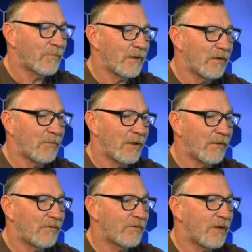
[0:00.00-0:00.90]

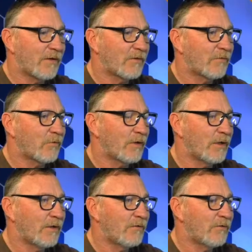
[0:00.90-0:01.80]
independent settings for
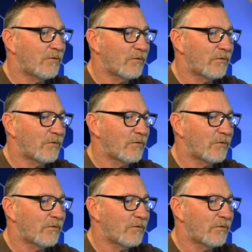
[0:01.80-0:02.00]
each.